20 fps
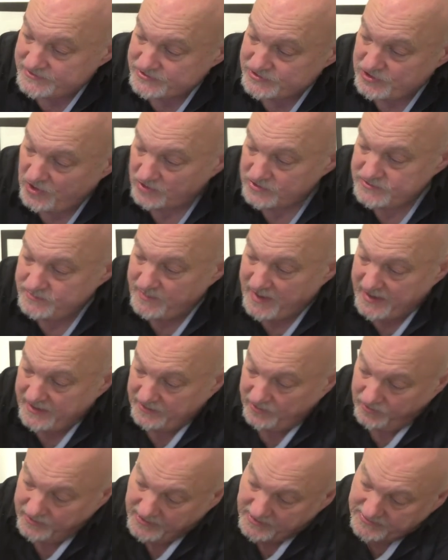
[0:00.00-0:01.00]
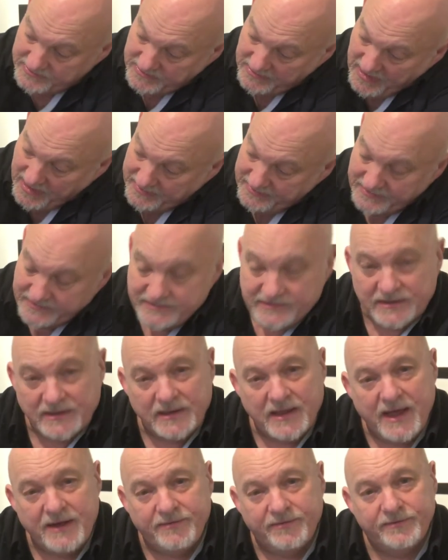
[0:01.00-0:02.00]
shots made looking slightly to the
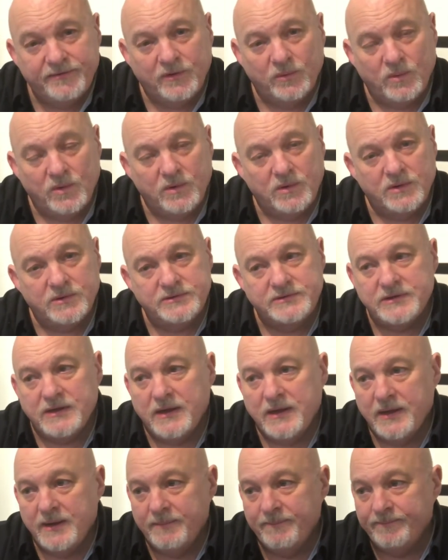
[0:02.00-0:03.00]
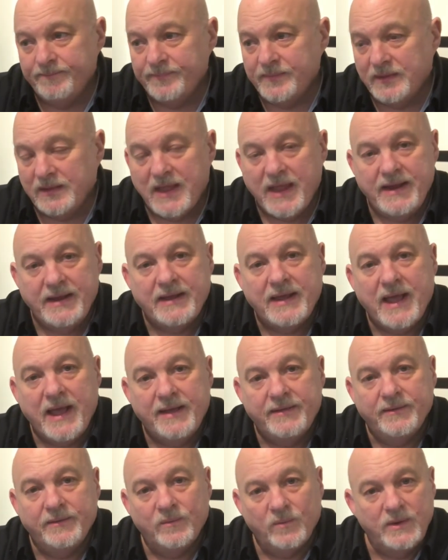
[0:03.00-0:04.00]
left towards
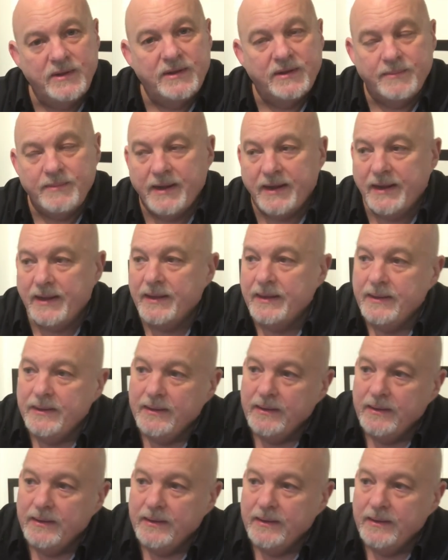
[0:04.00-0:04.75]
Lakehead at Windermere,